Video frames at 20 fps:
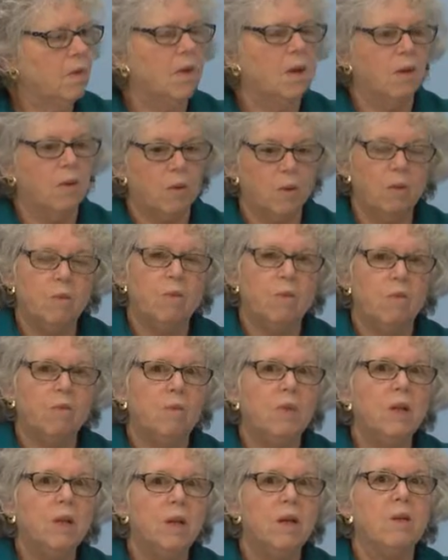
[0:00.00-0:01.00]
So
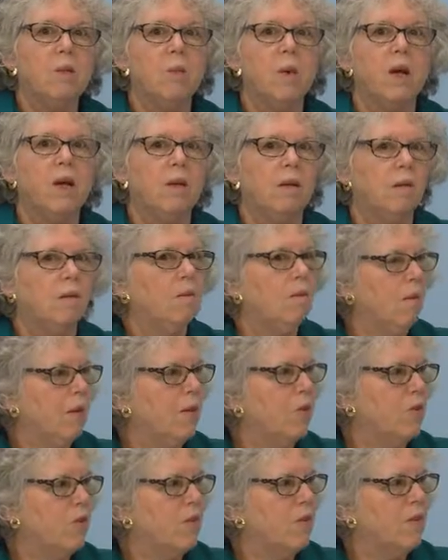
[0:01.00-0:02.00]
really quite
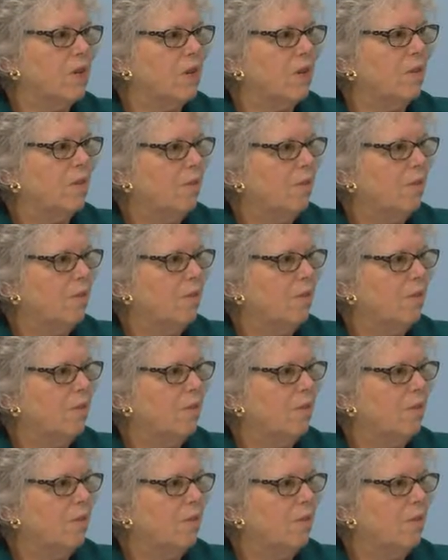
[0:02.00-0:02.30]
interesting.